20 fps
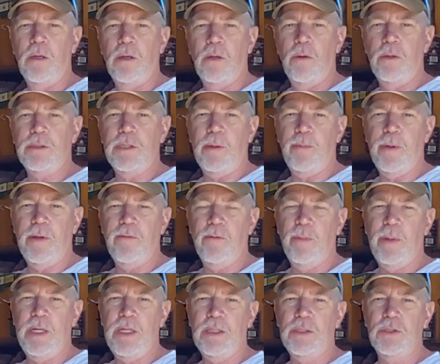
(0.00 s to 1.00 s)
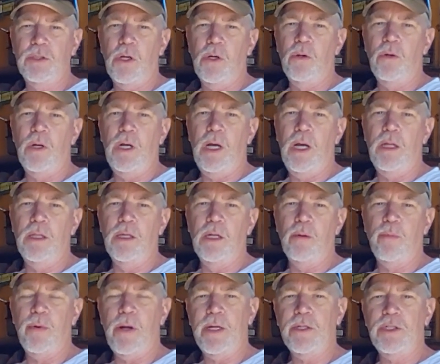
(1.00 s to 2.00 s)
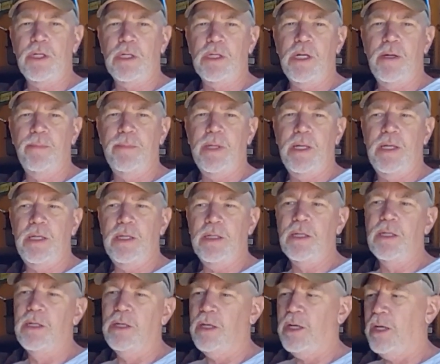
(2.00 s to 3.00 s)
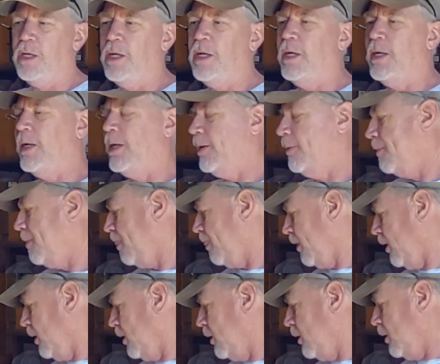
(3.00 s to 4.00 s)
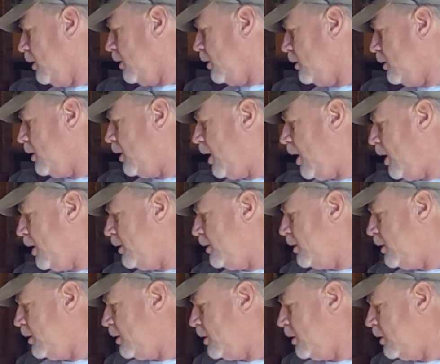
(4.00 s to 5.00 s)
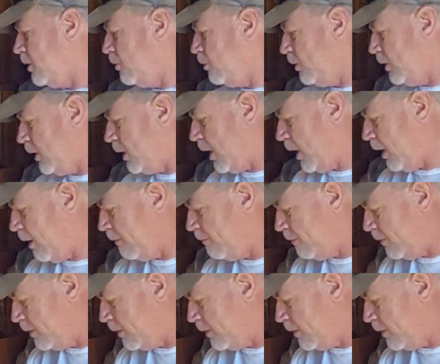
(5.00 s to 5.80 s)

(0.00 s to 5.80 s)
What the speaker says: What's up, everybody? So, a little project update. The Honda, we have